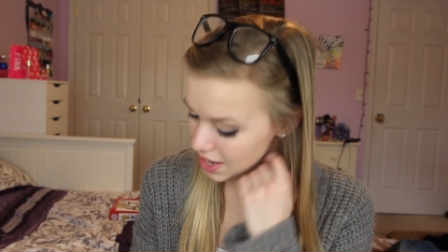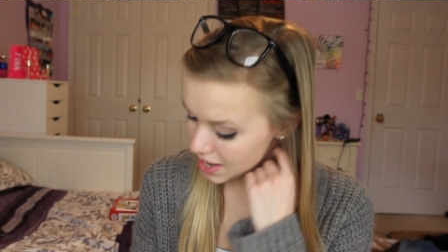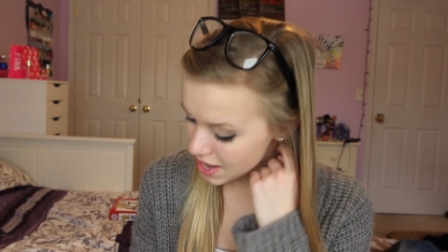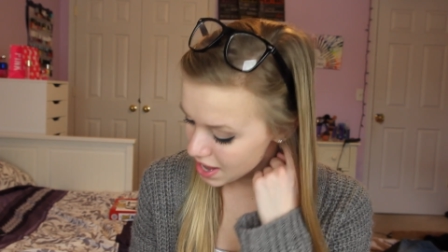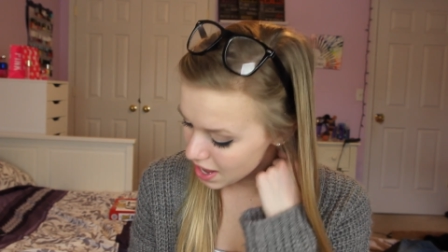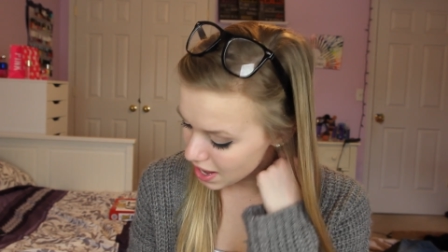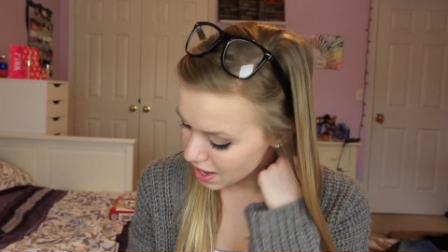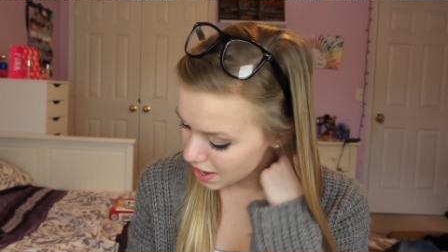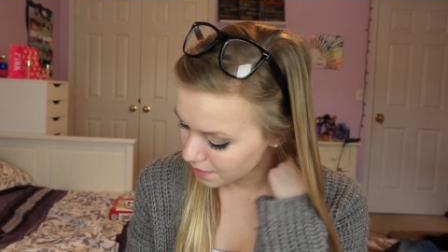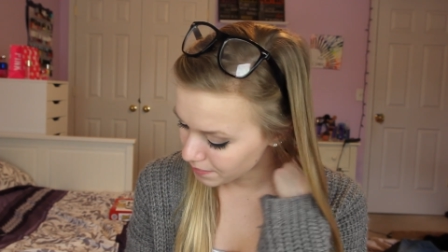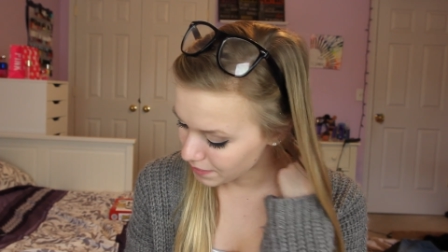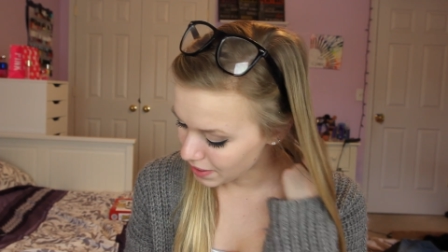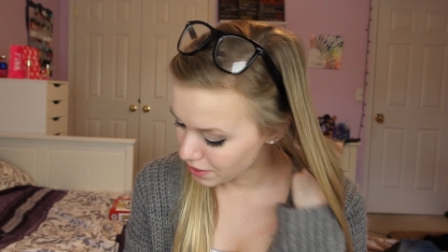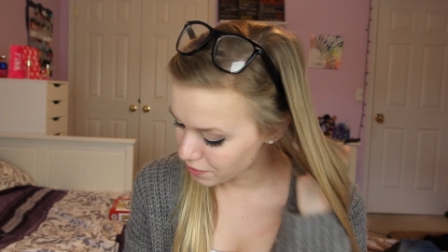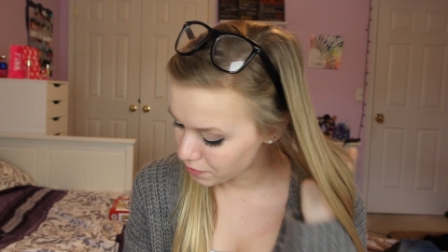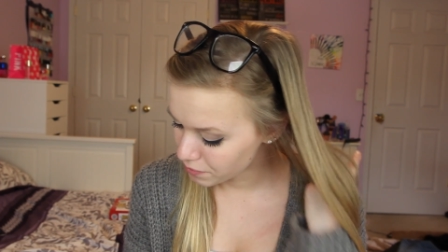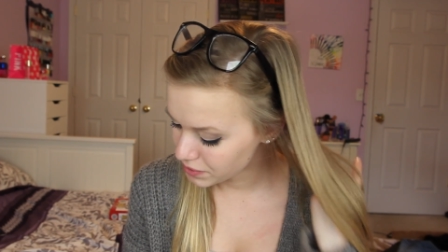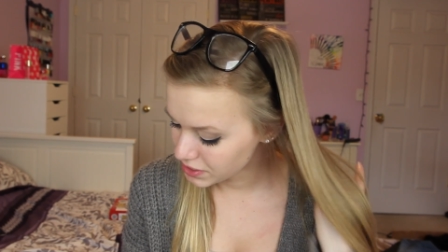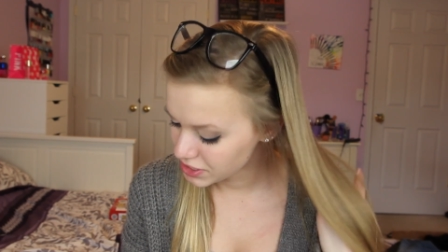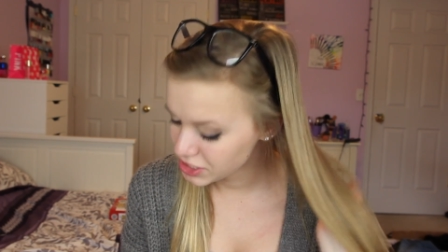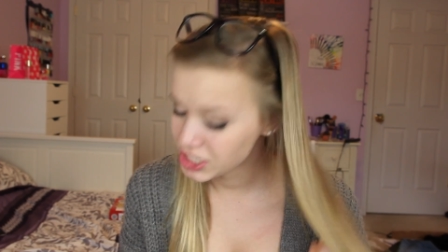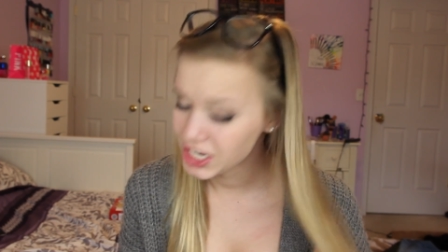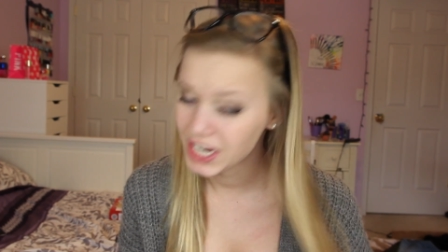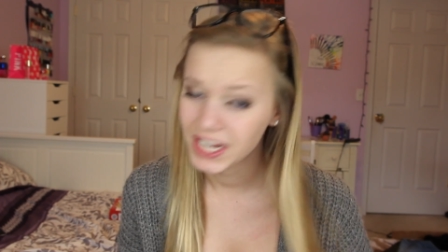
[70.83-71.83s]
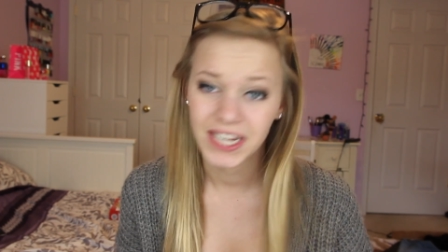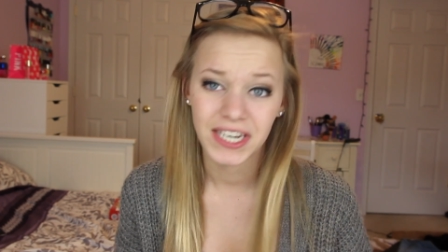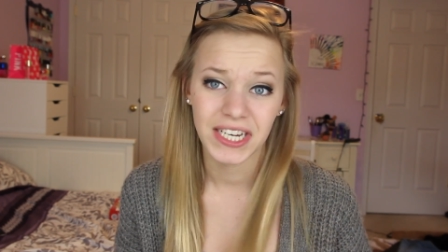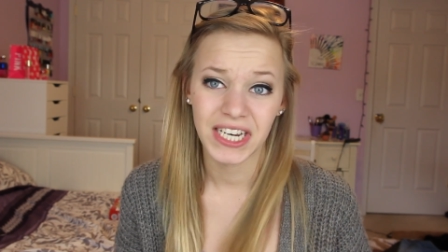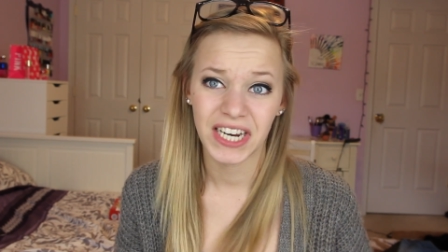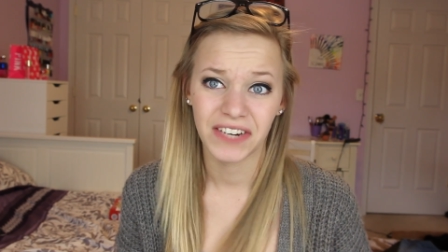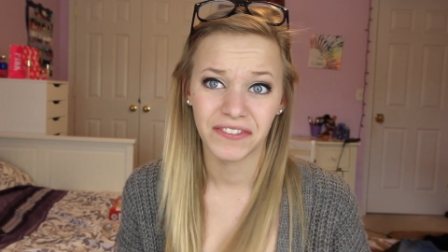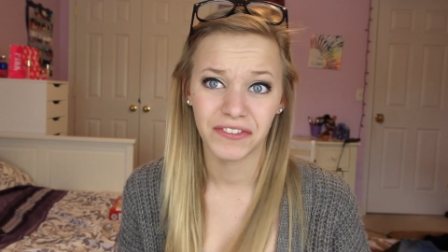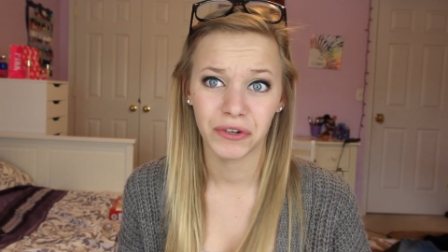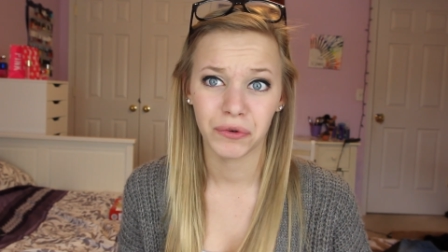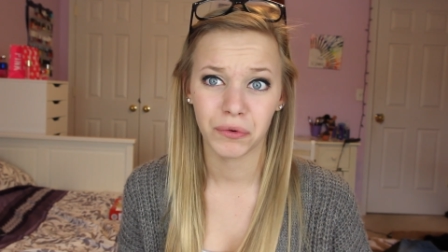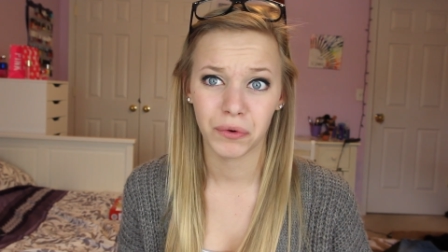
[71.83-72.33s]
Um, I wish I
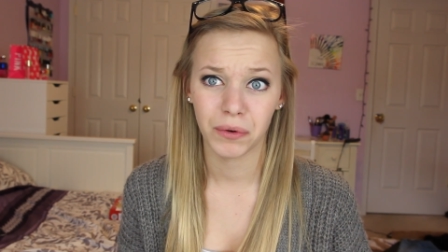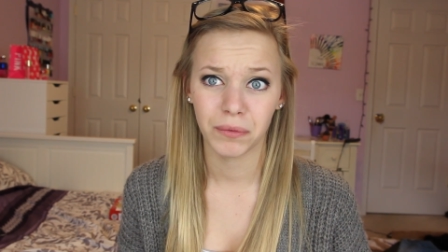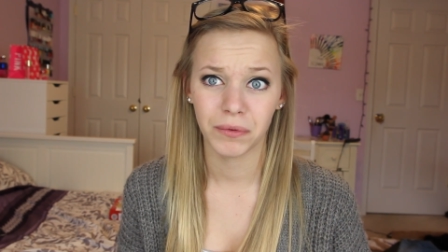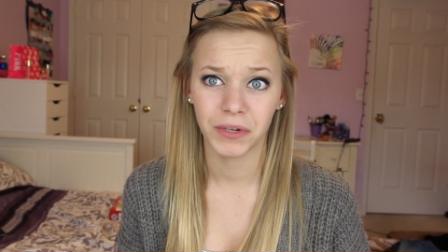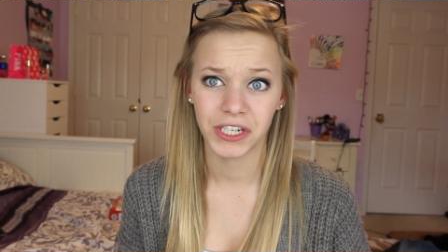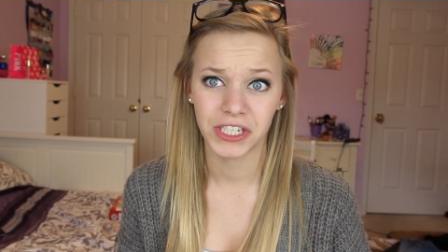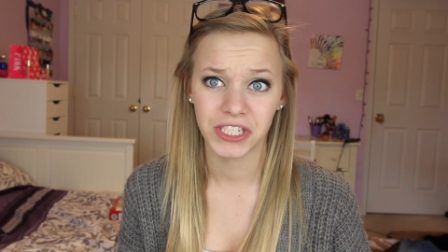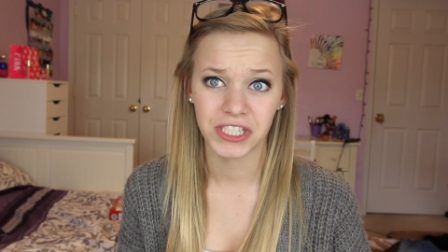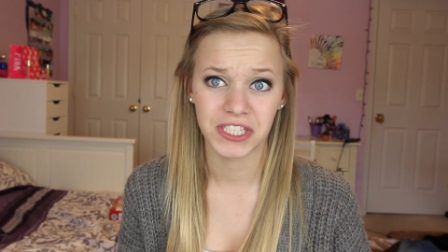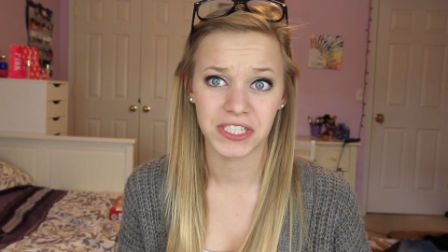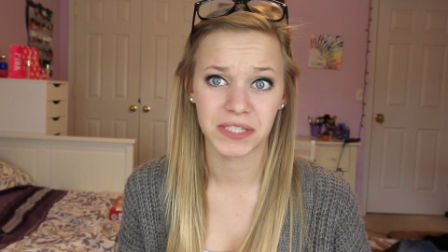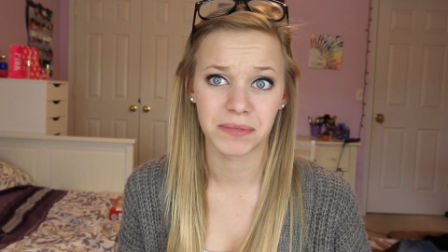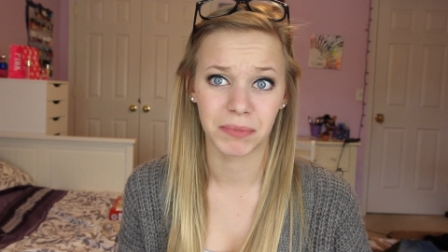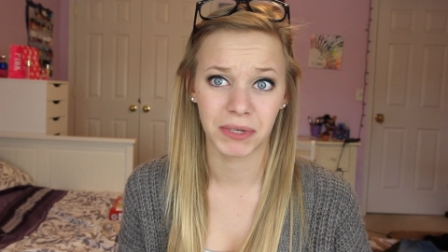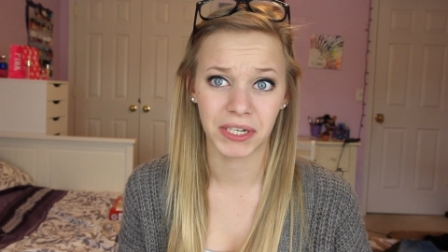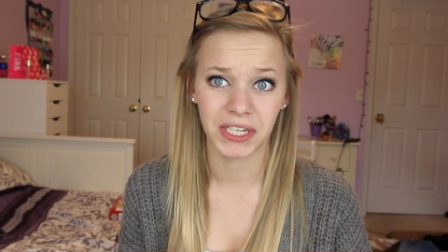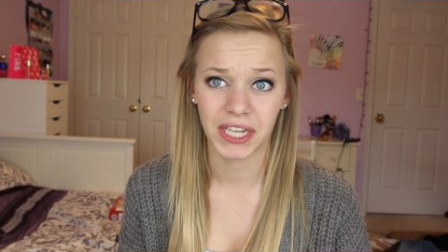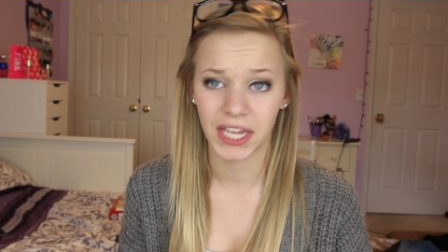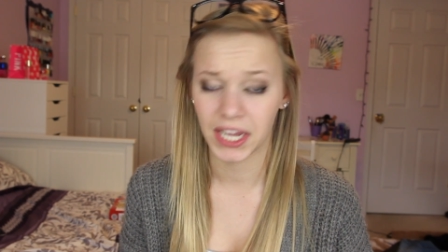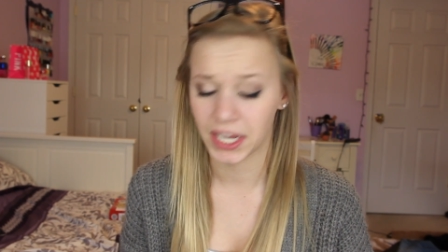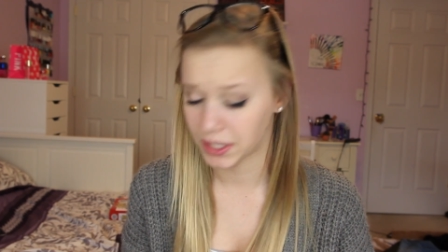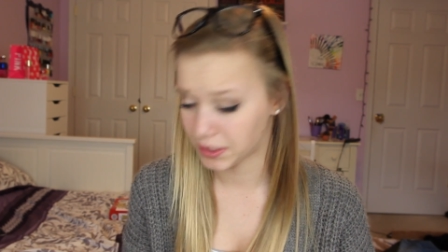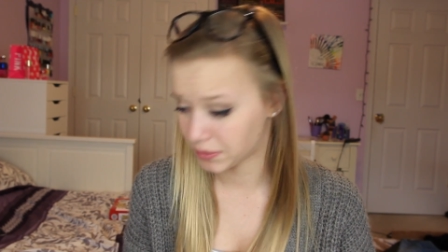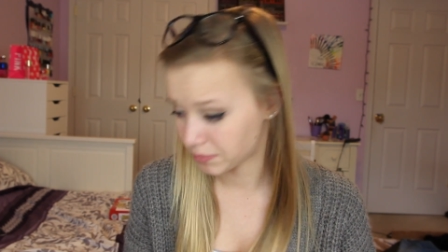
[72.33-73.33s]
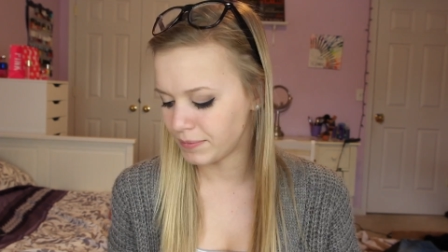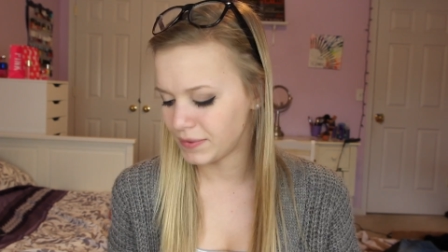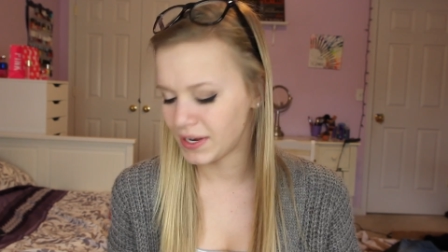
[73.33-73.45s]
never wore braces, but yeah.